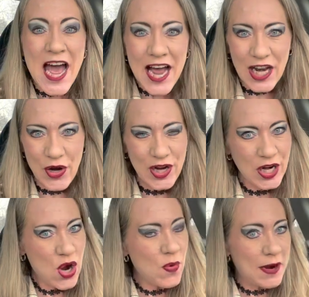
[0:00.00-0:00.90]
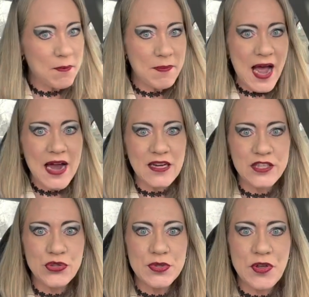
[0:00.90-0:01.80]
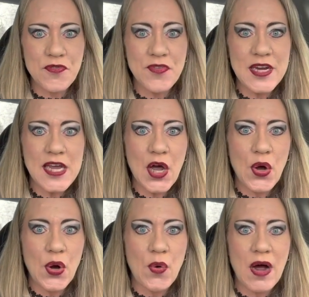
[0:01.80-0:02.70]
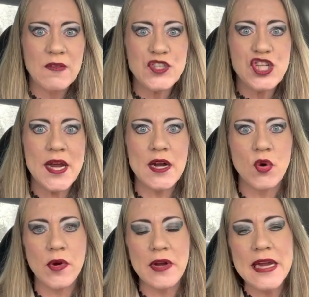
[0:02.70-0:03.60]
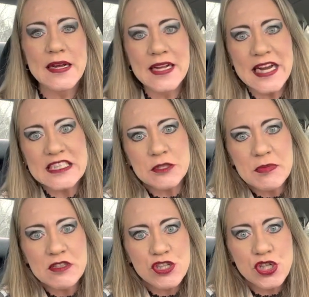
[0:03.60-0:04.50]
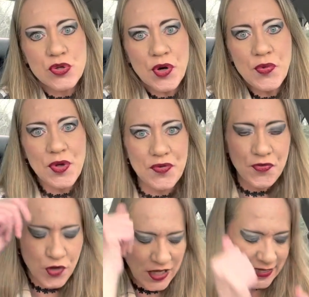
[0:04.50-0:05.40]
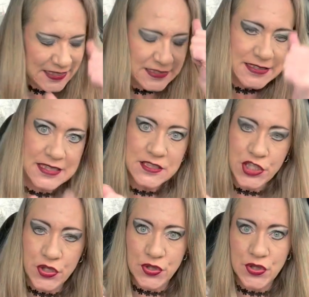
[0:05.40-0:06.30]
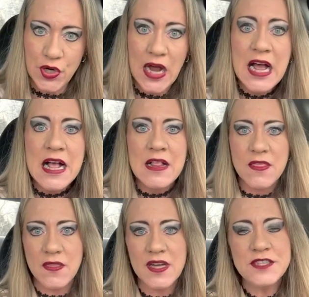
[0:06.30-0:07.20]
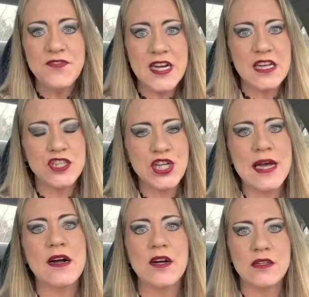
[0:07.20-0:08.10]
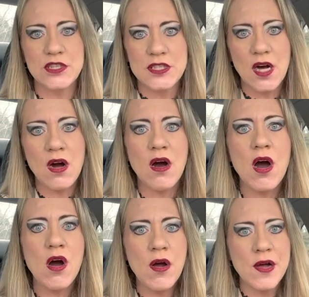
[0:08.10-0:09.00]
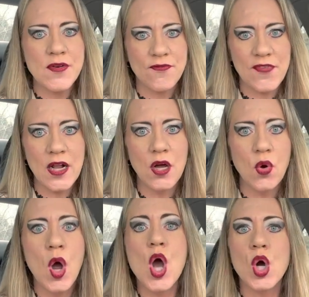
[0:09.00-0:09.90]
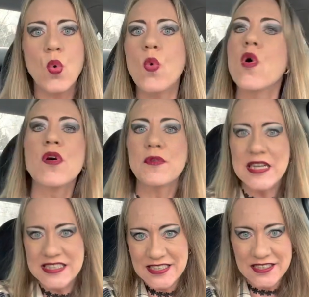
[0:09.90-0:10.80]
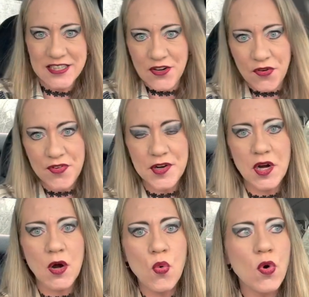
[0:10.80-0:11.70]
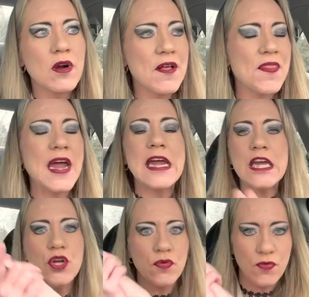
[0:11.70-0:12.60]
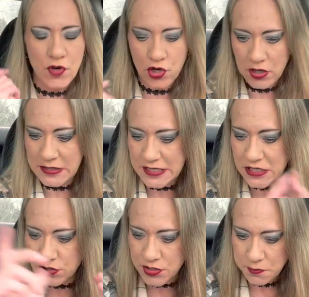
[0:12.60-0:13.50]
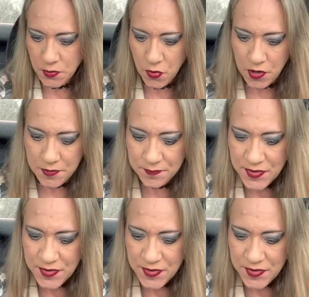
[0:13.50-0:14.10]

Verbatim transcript: Hello, hello, welcome back to another video on the channel where healing and spiritual growth are front and center. This video shout out goes to all fellow Quorans over there on Quora. Thank you for your continued support.